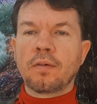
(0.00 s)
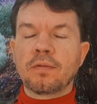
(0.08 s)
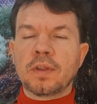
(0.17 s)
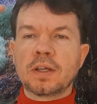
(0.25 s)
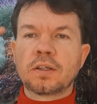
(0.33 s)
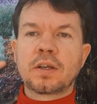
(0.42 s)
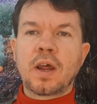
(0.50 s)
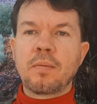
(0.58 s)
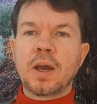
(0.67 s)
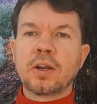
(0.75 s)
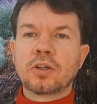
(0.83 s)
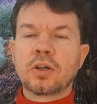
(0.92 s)
have this
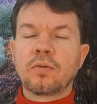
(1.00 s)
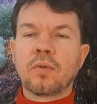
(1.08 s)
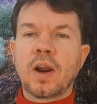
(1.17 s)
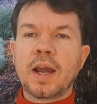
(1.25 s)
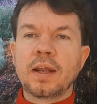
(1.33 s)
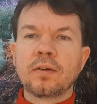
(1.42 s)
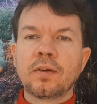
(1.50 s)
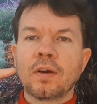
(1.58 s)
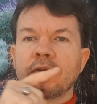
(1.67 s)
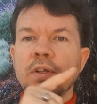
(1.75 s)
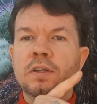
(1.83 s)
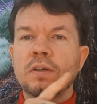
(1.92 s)
dimension right, and you
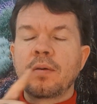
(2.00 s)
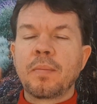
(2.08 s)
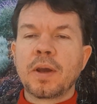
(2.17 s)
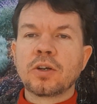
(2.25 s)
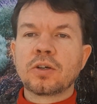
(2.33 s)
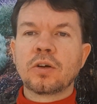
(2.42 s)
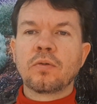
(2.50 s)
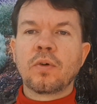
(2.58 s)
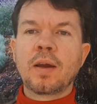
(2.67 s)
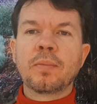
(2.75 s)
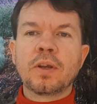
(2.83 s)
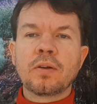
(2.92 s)
have this dimension right,